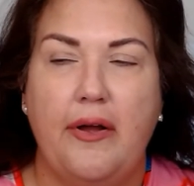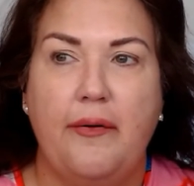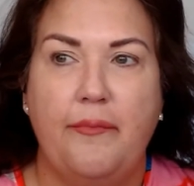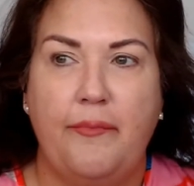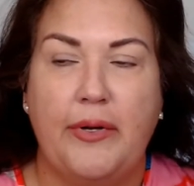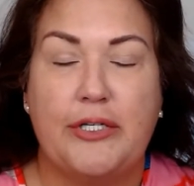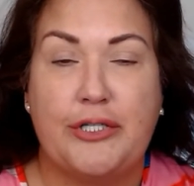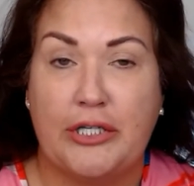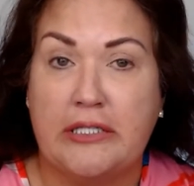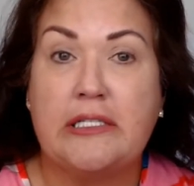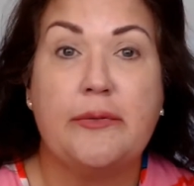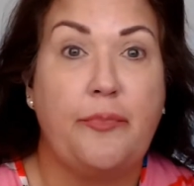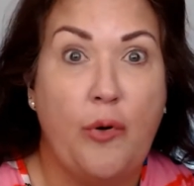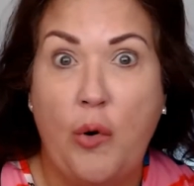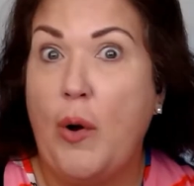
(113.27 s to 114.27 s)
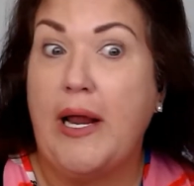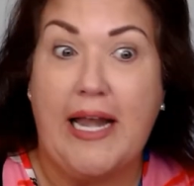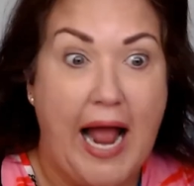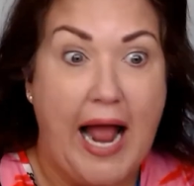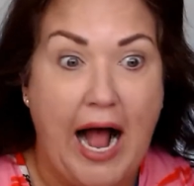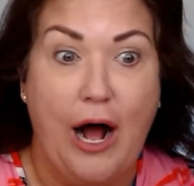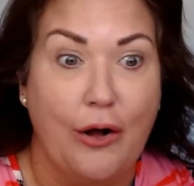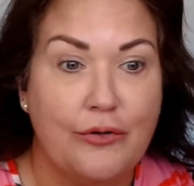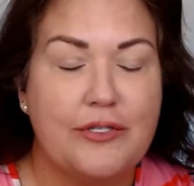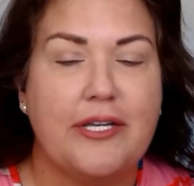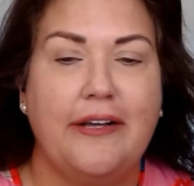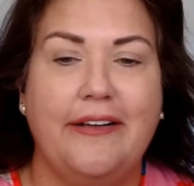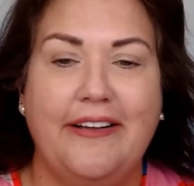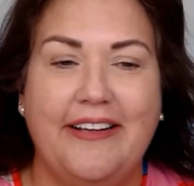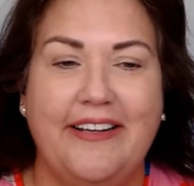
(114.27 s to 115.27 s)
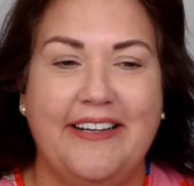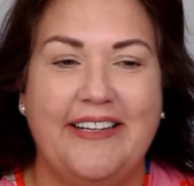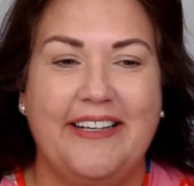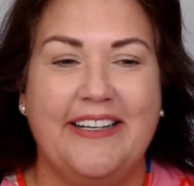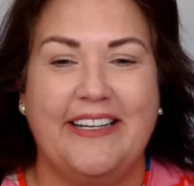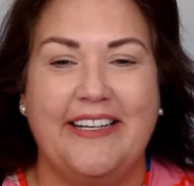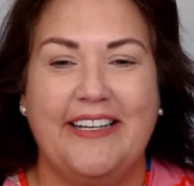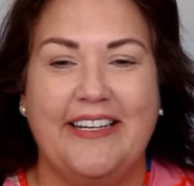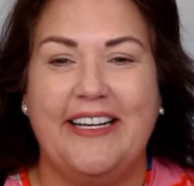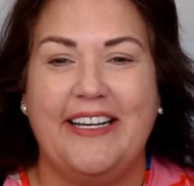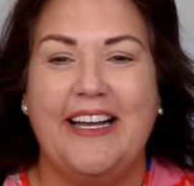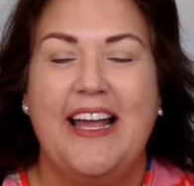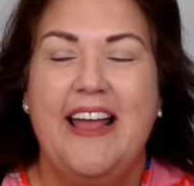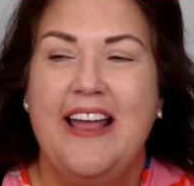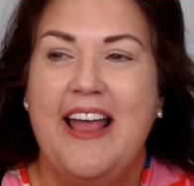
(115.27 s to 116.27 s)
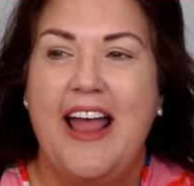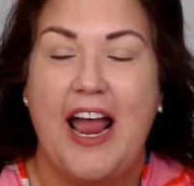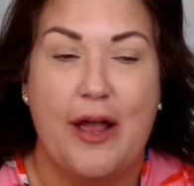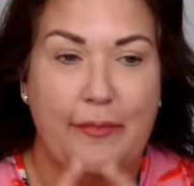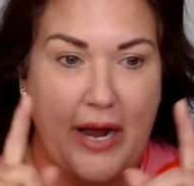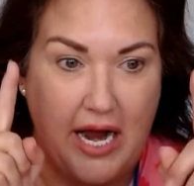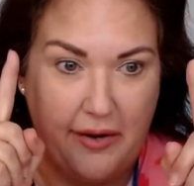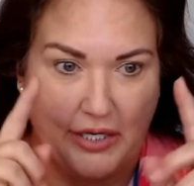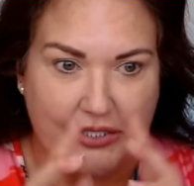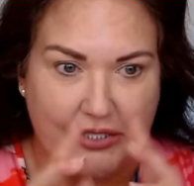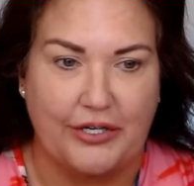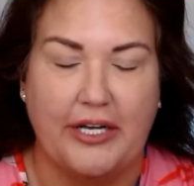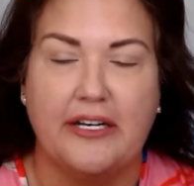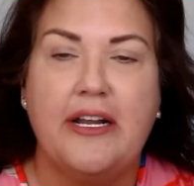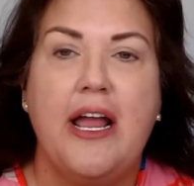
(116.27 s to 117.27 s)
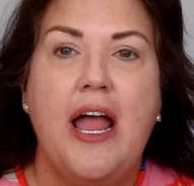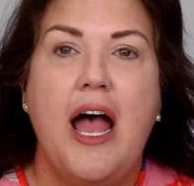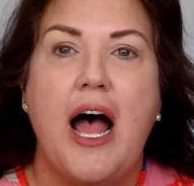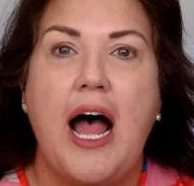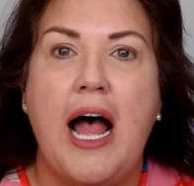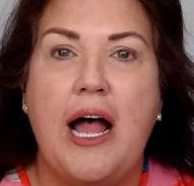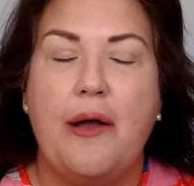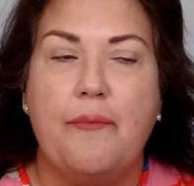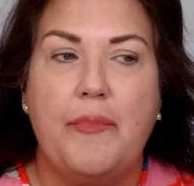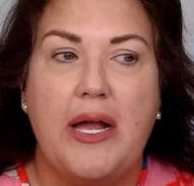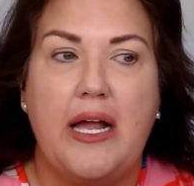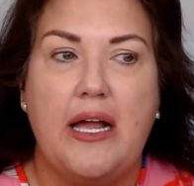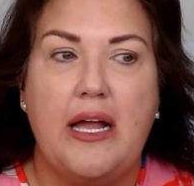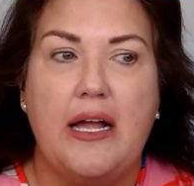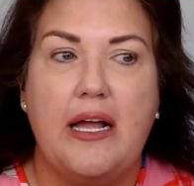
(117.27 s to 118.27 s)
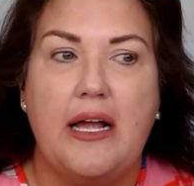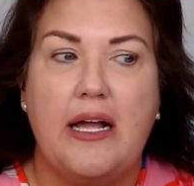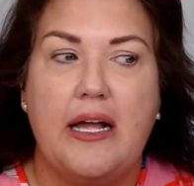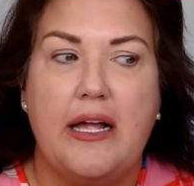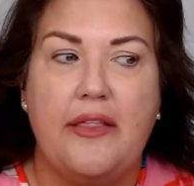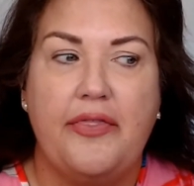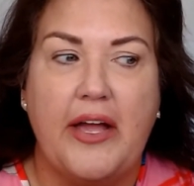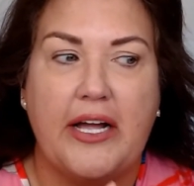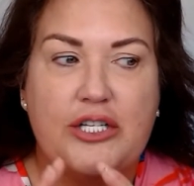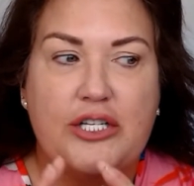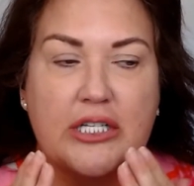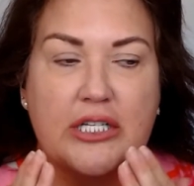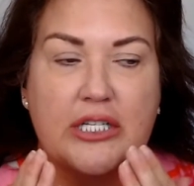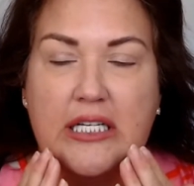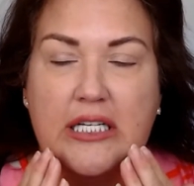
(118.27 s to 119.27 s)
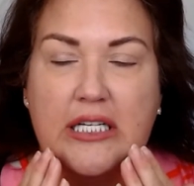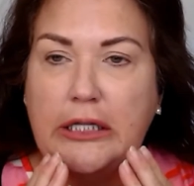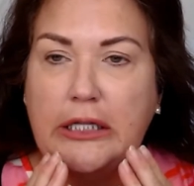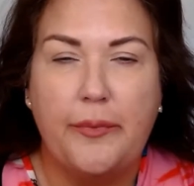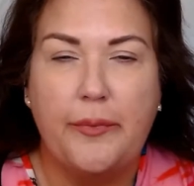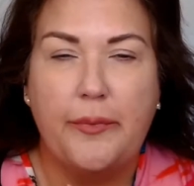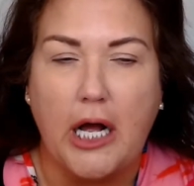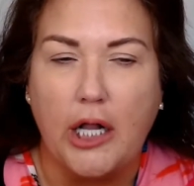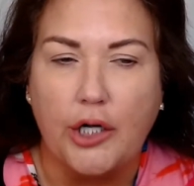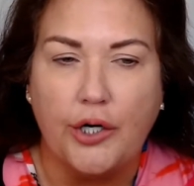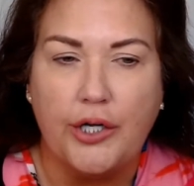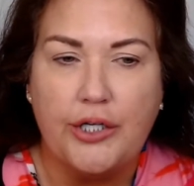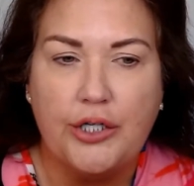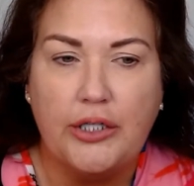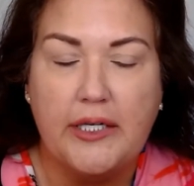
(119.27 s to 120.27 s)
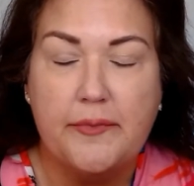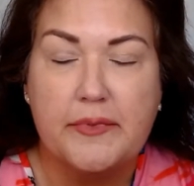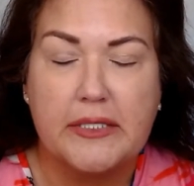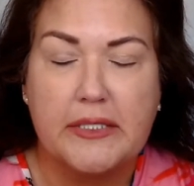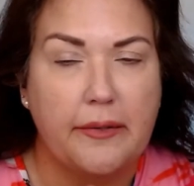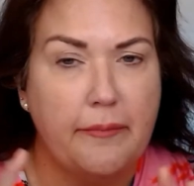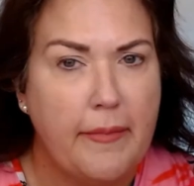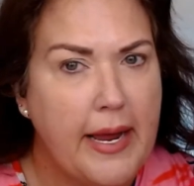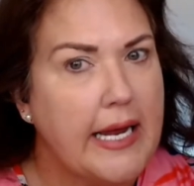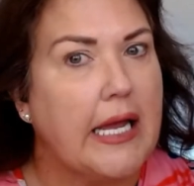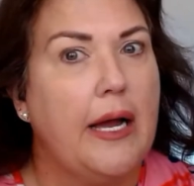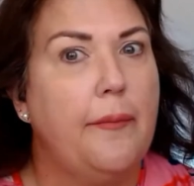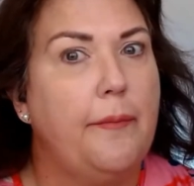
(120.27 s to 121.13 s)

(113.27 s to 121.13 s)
but just to point out, and my eyebrows are done, that just a little bit of color on your lips can make a